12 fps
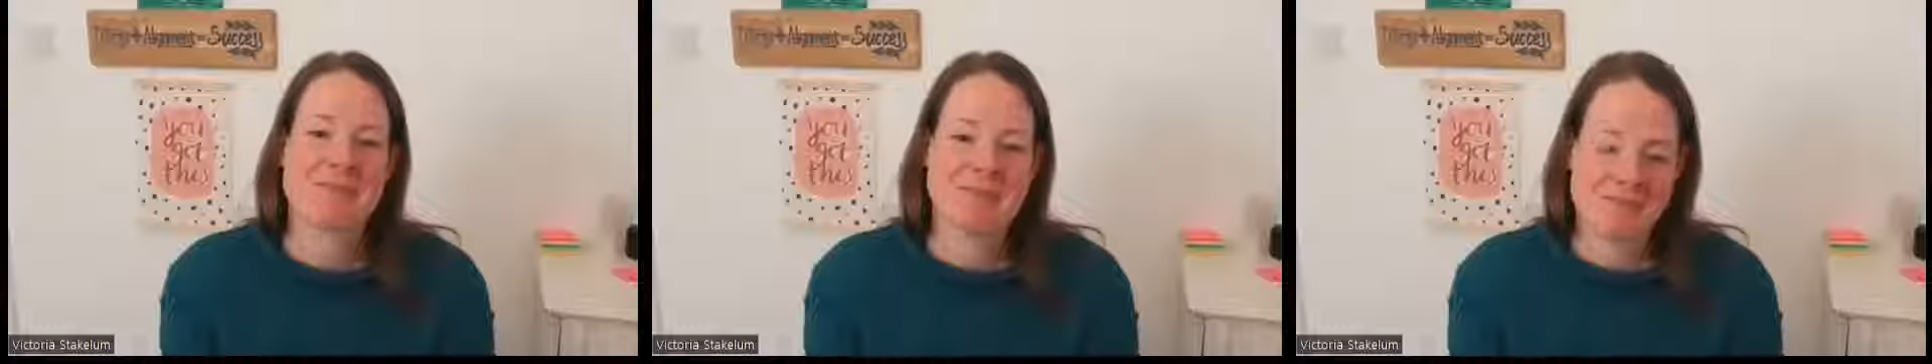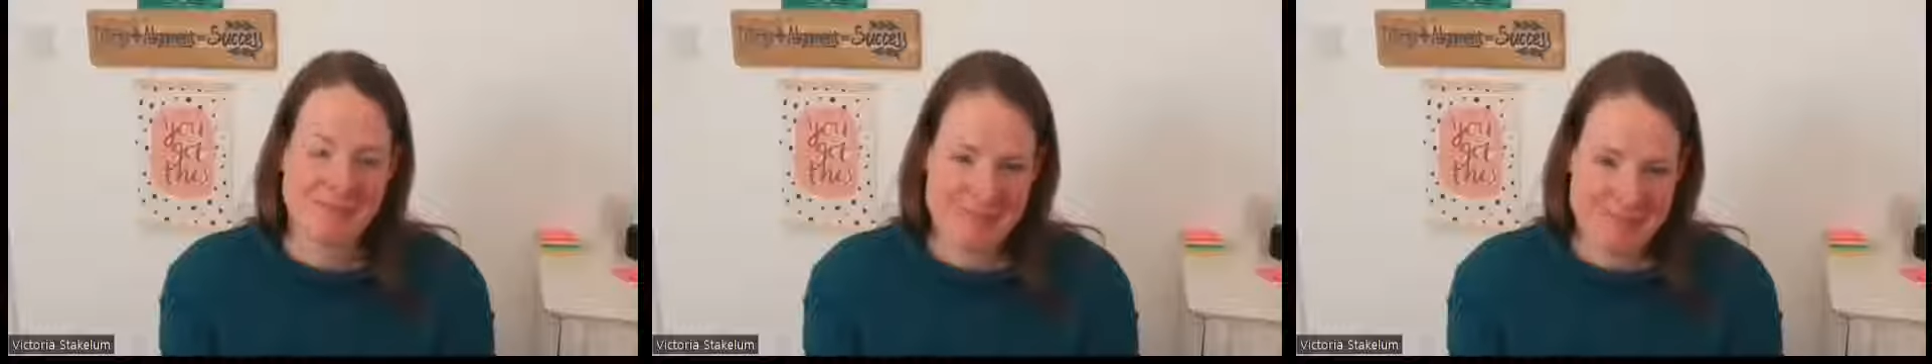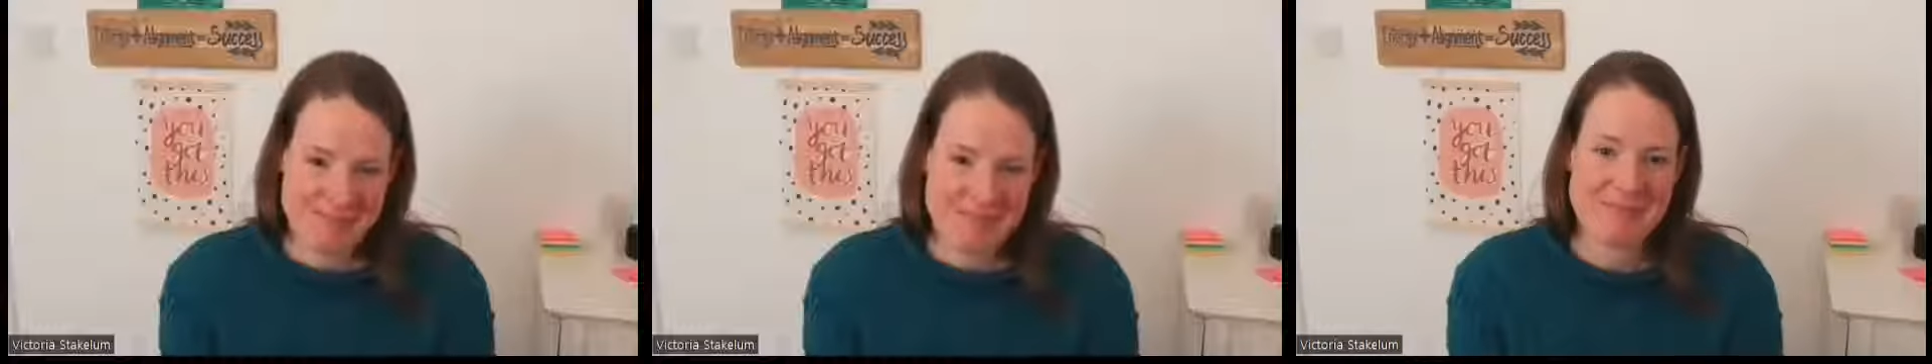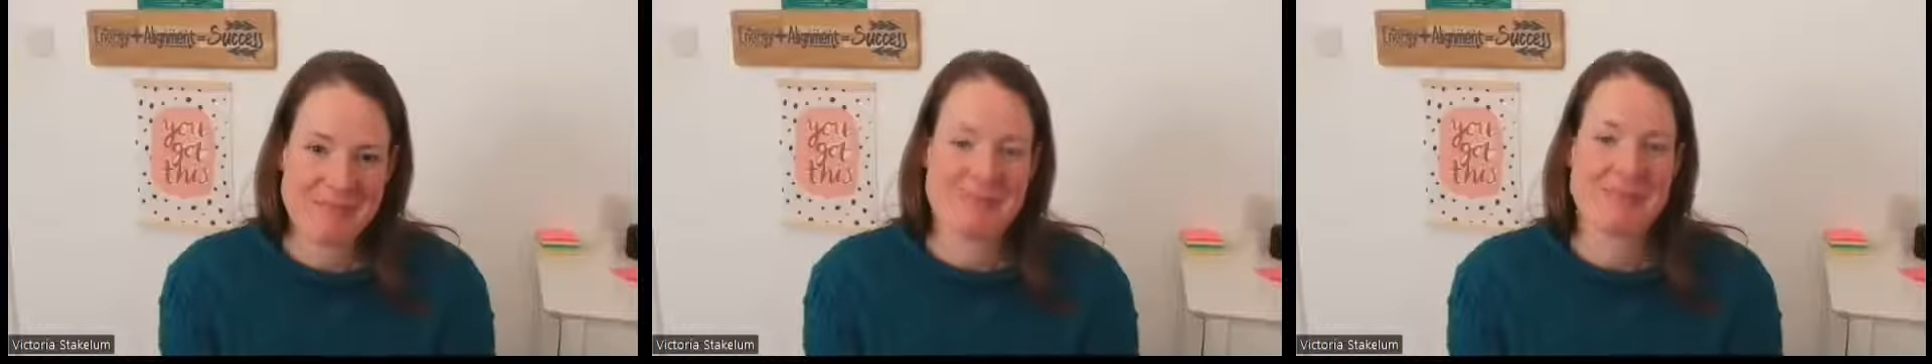in
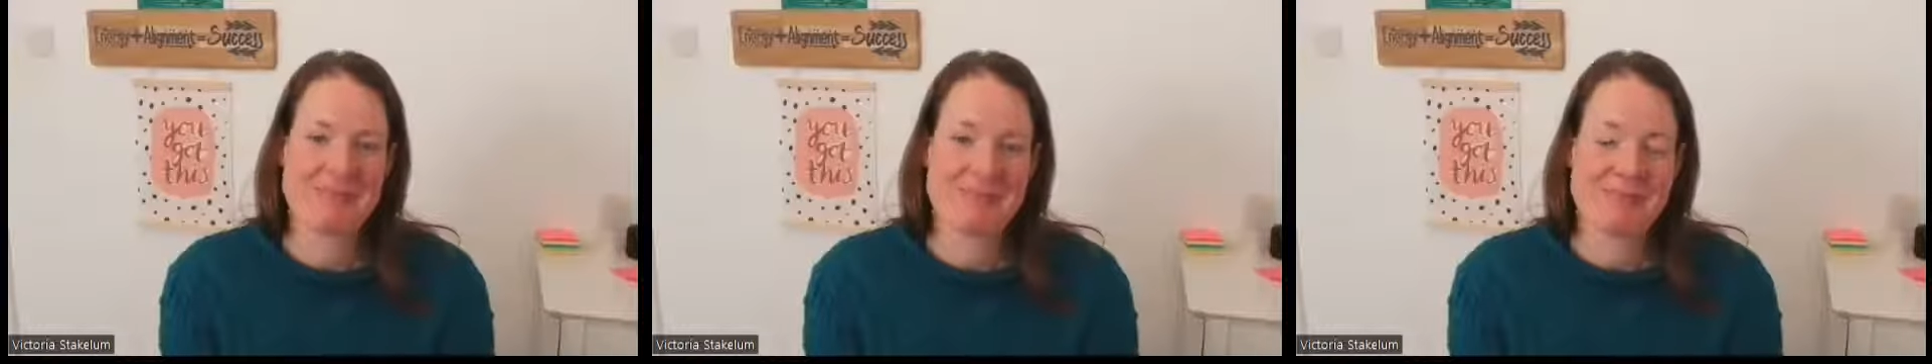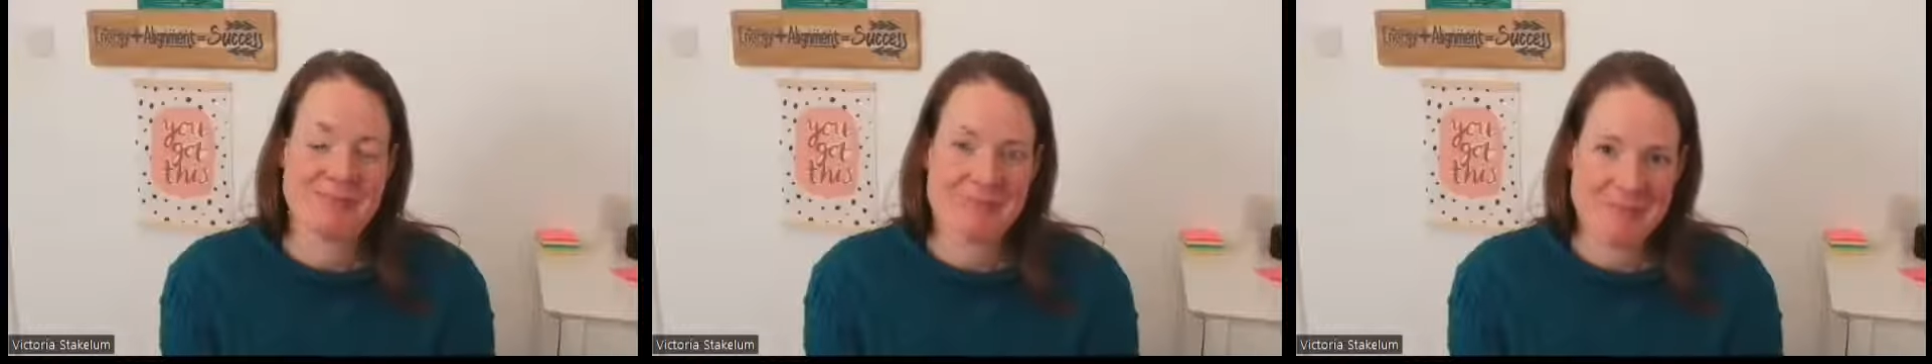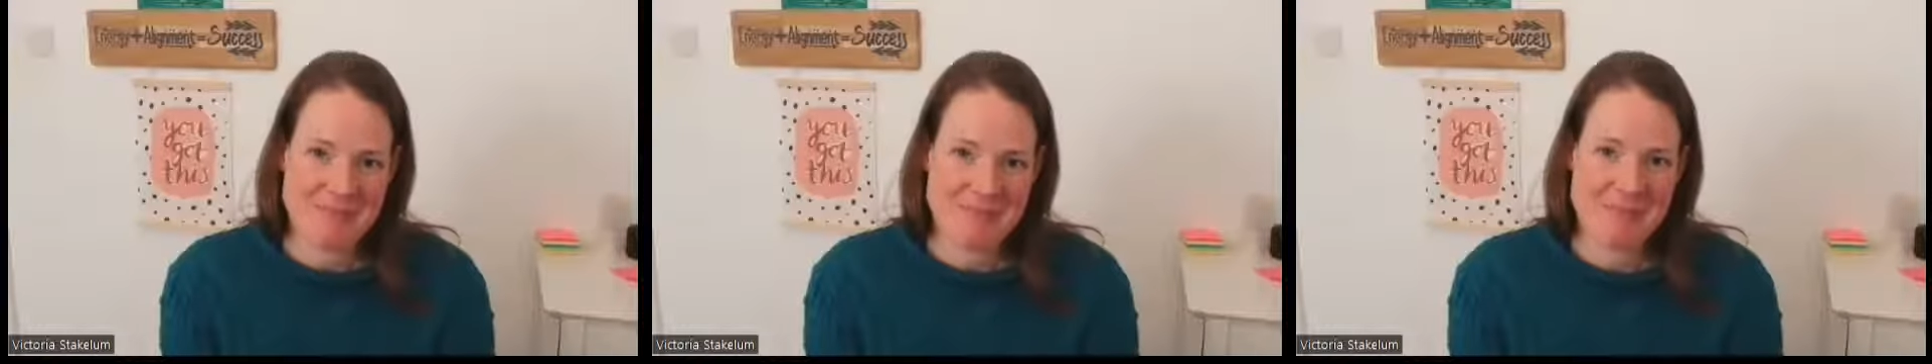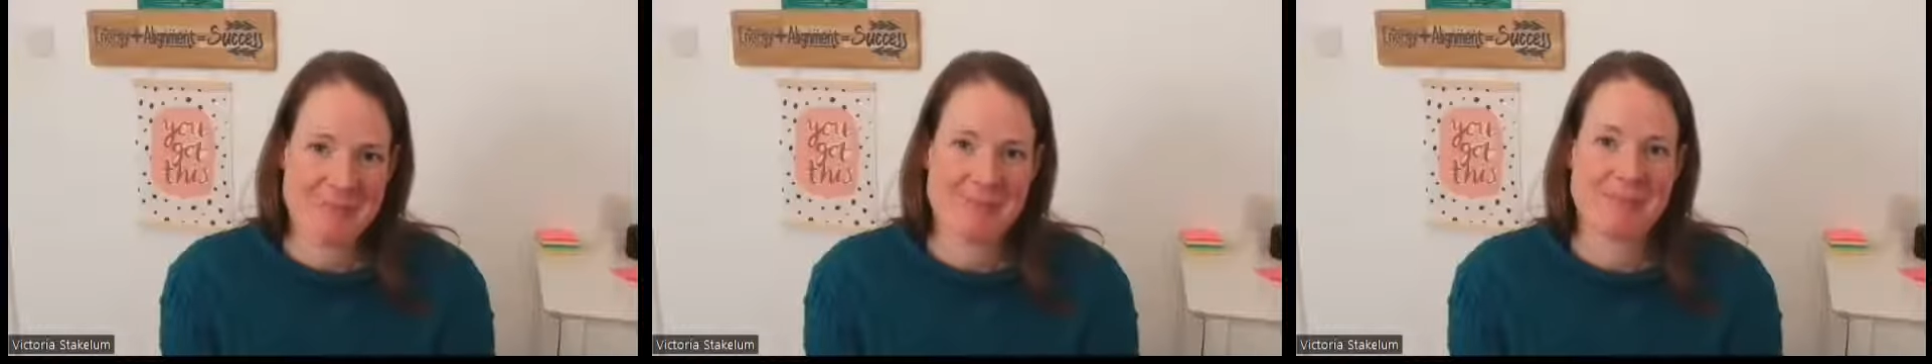myself, and
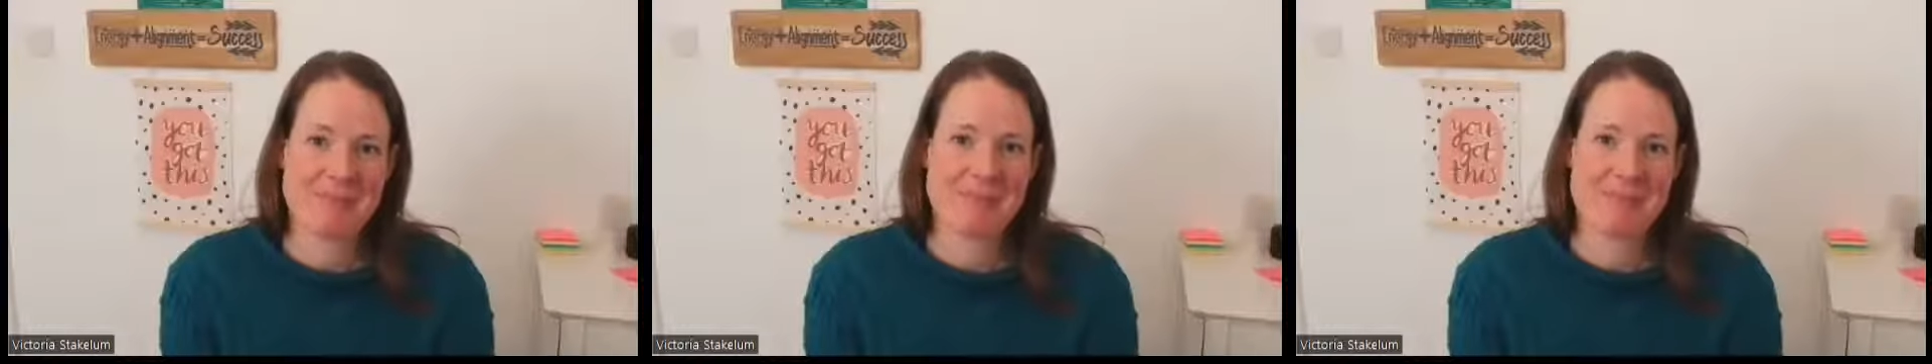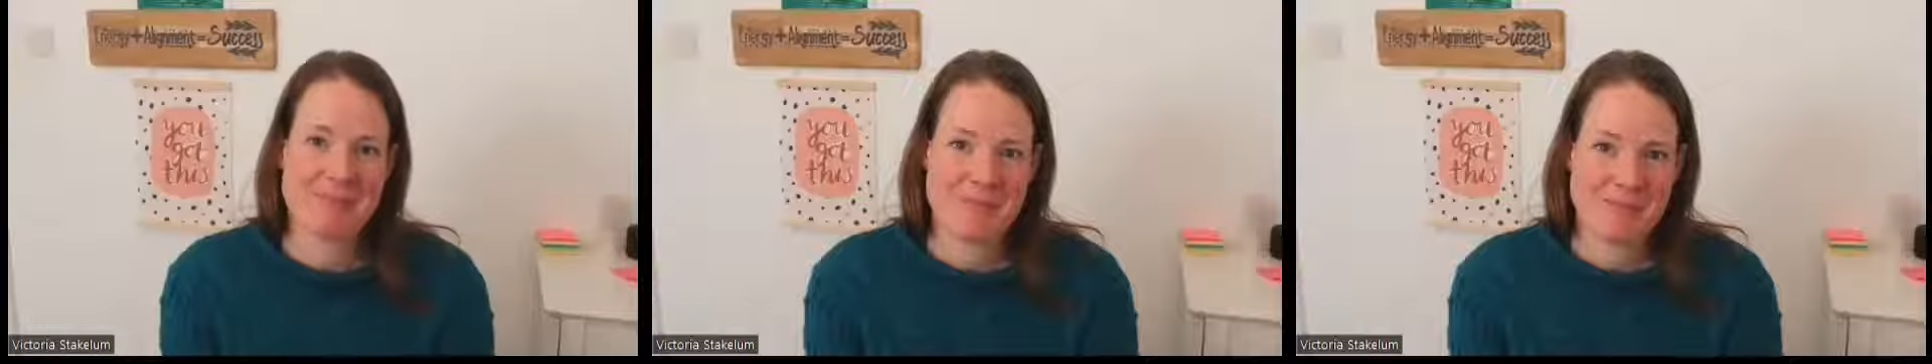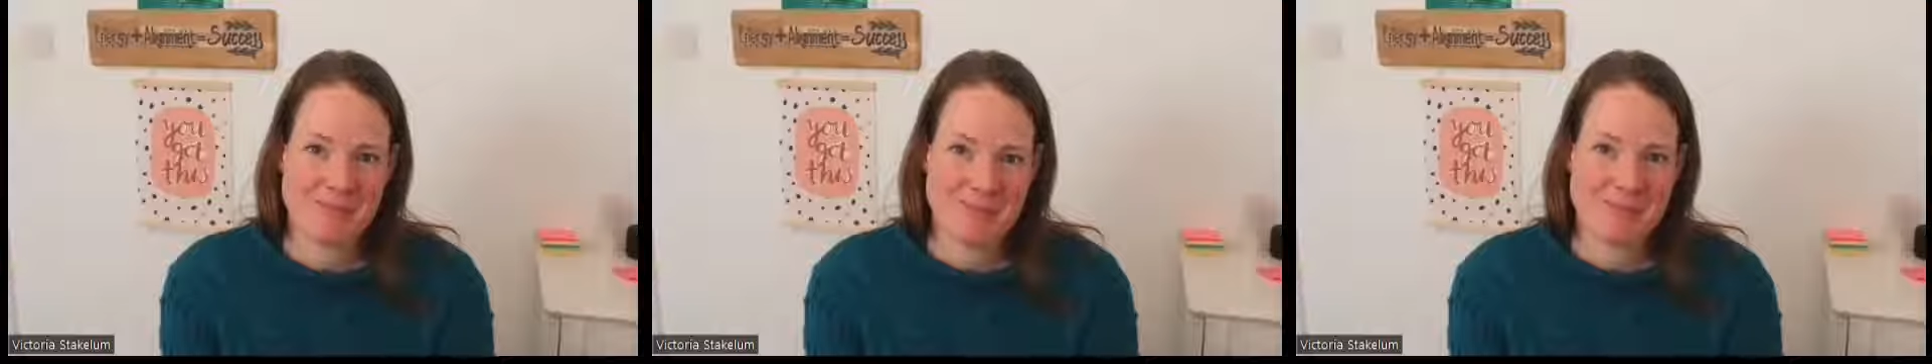I knew